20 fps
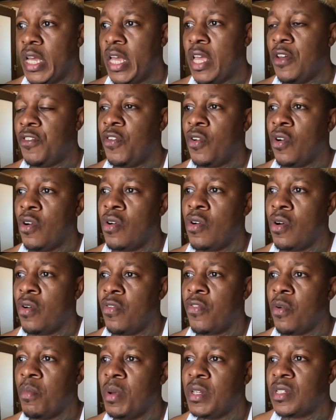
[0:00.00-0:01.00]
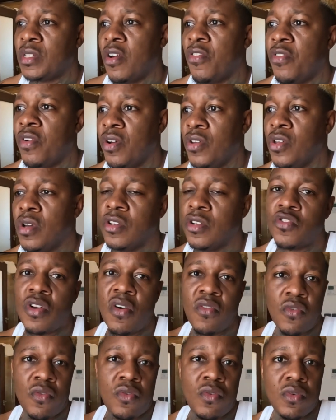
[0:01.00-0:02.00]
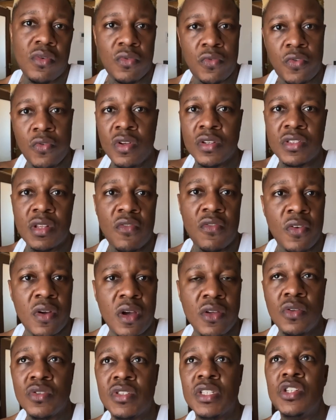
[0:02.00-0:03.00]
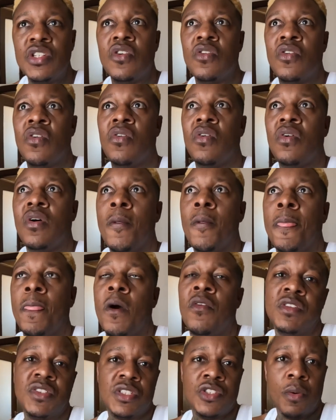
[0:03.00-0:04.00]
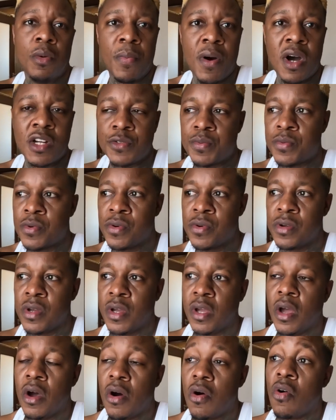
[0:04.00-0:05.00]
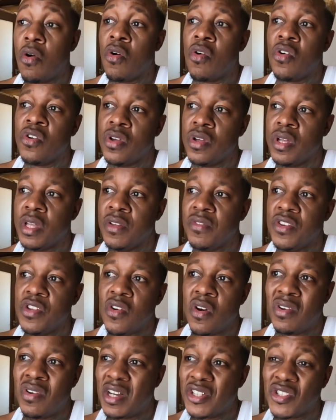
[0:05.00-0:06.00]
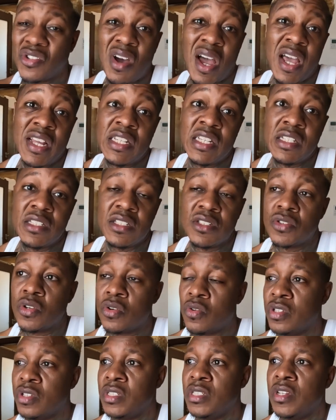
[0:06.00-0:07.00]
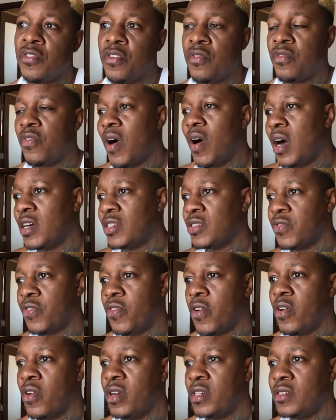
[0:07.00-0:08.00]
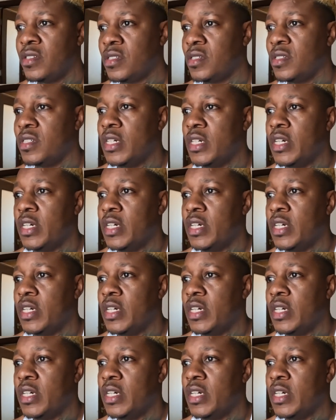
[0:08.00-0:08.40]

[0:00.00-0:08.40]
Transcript: if you're from East Africa, you can travel through East Africa using obviously your passport or even your national ID. So it's different for us foreigners,